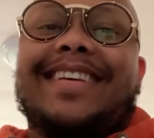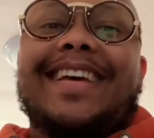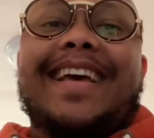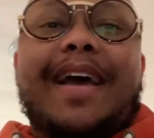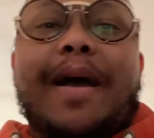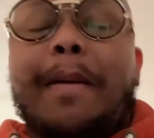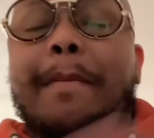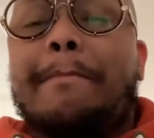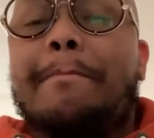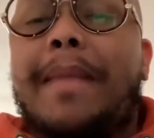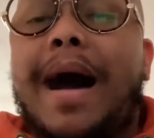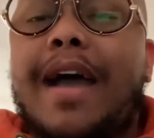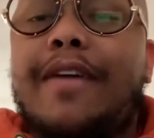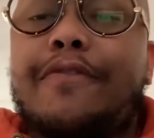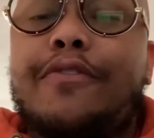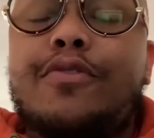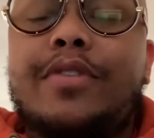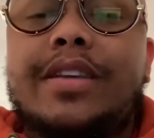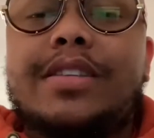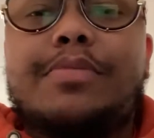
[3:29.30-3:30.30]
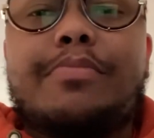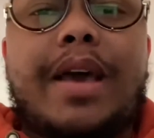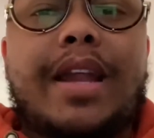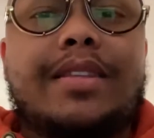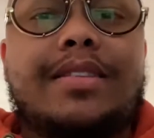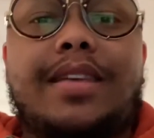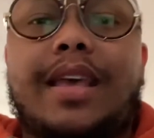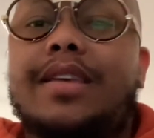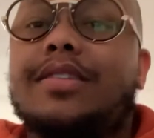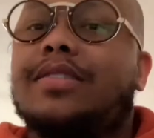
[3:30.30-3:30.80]
Mindfulness
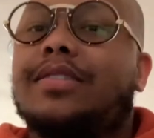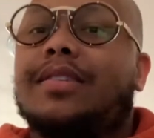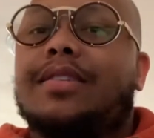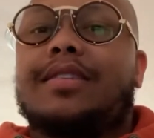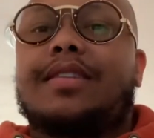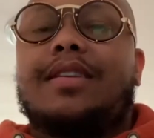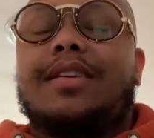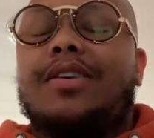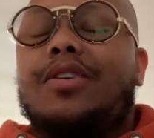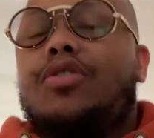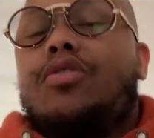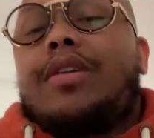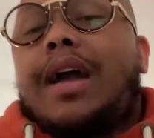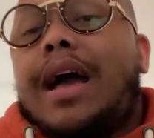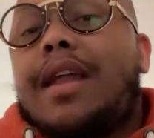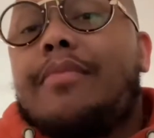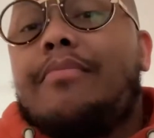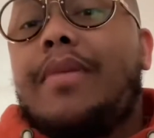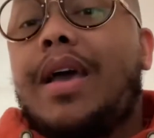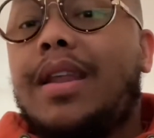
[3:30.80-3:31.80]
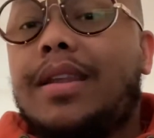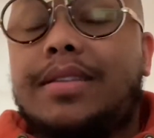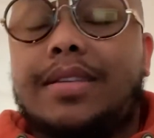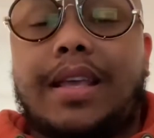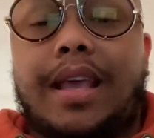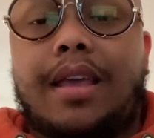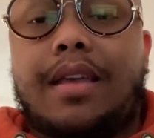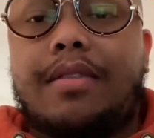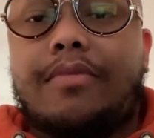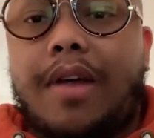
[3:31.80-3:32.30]
meditation. You got to
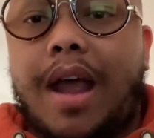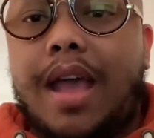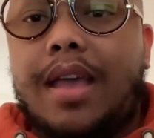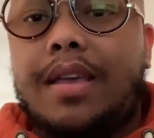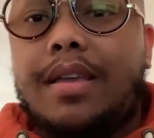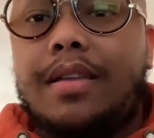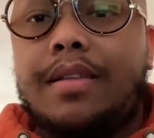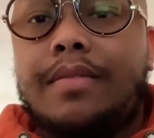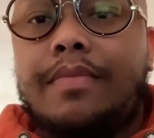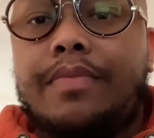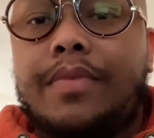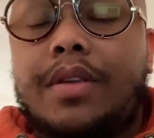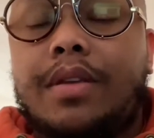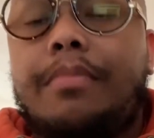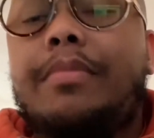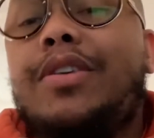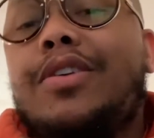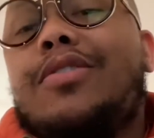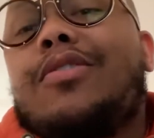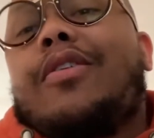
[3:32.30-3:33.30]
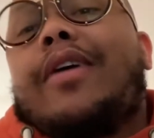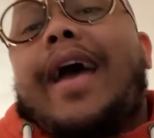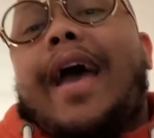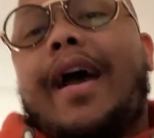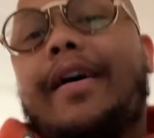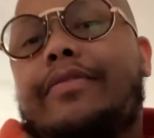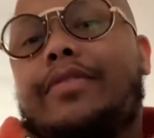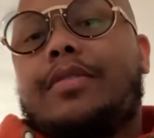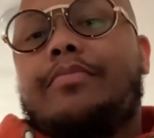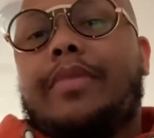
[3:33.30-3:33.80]
meditate, right? I mean, you don't
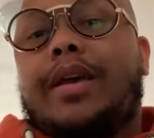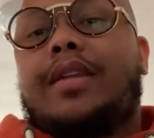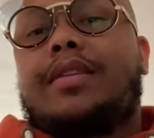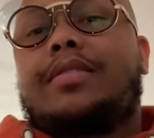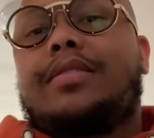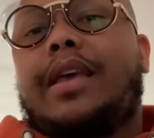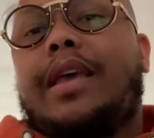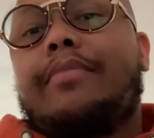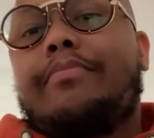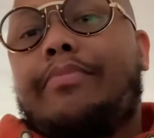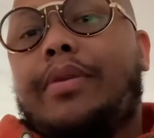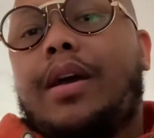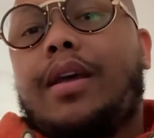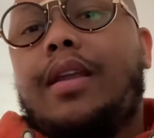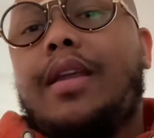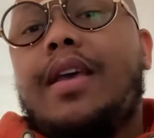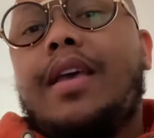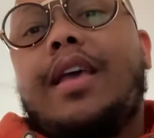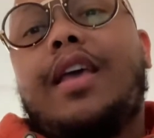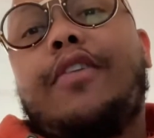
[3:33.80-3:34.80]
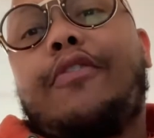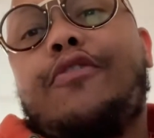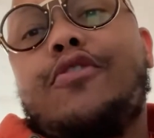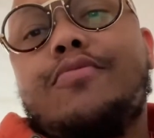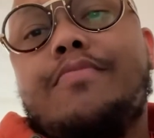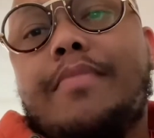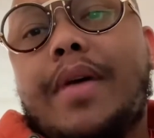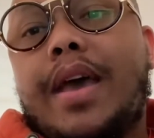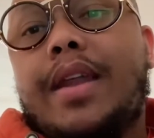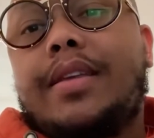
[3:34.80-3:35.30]
have to meditate, but if
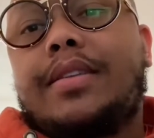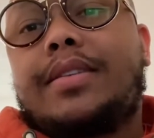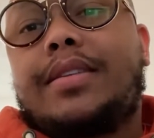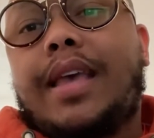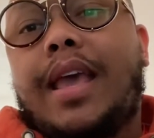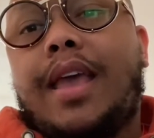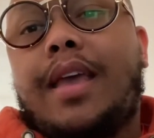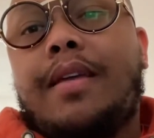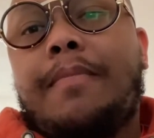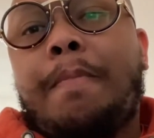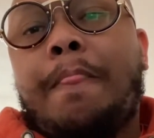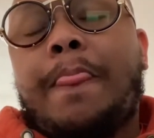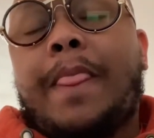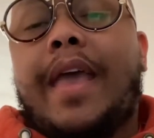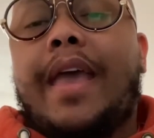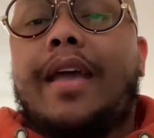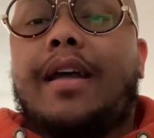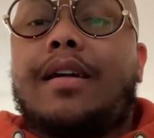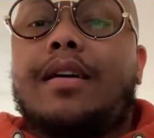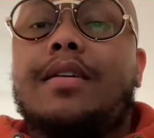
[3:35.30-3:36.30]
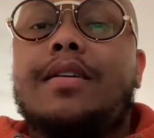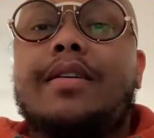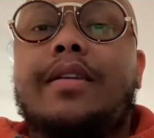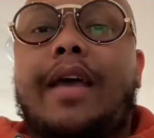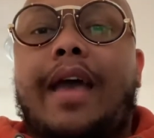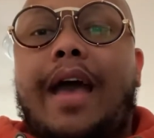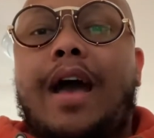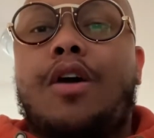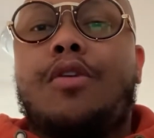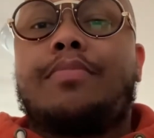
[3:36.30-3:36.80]
you meditate, it could
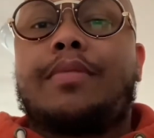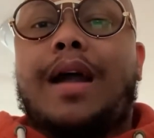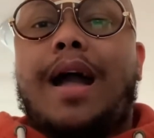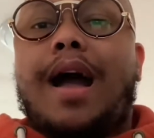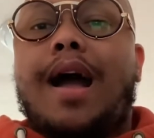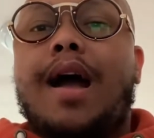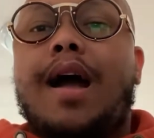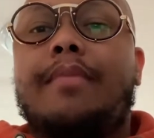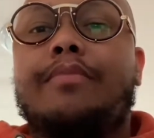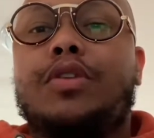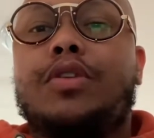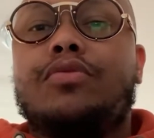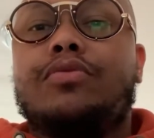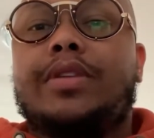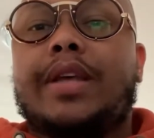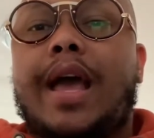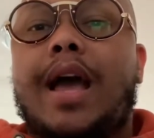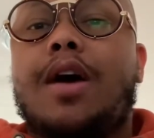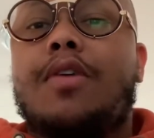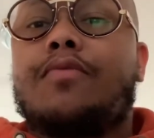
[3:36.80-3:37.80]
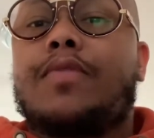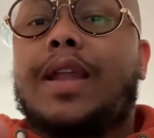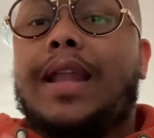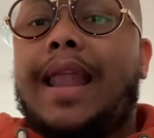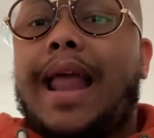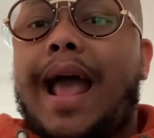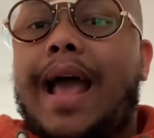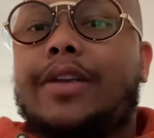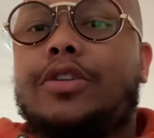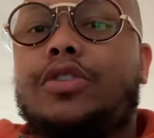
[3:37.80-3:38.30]
help calm you down,
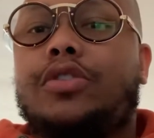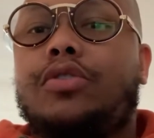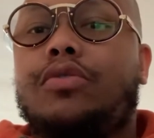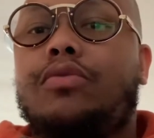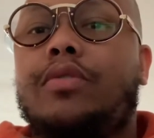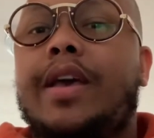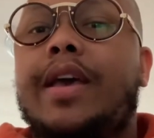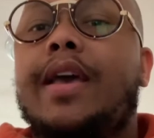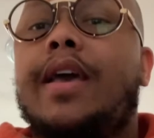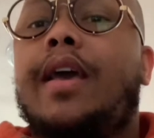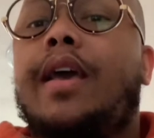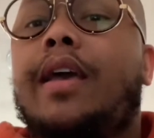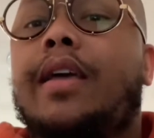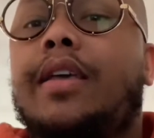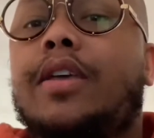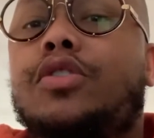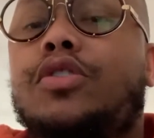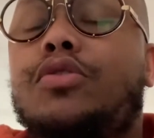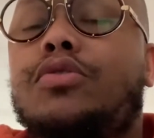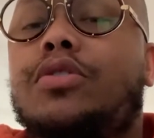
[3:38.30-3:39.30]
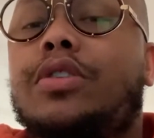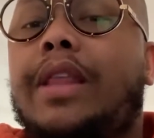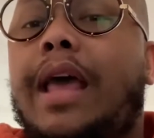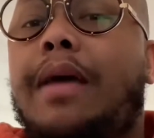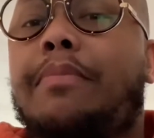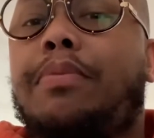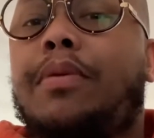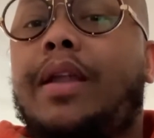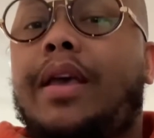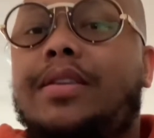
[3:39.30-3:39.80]
relax you, get you to
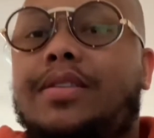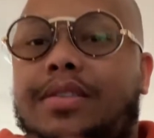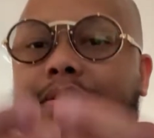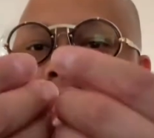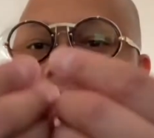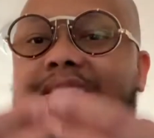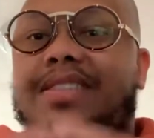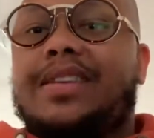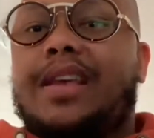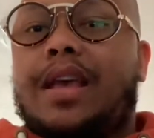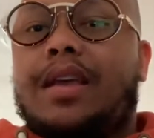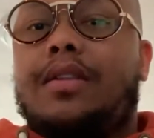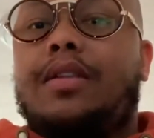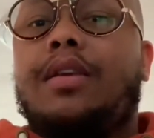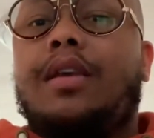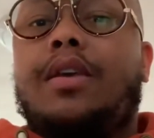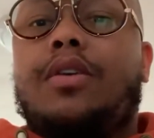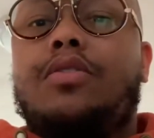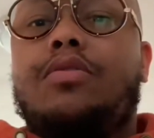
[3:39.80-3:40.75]
that place of zen, you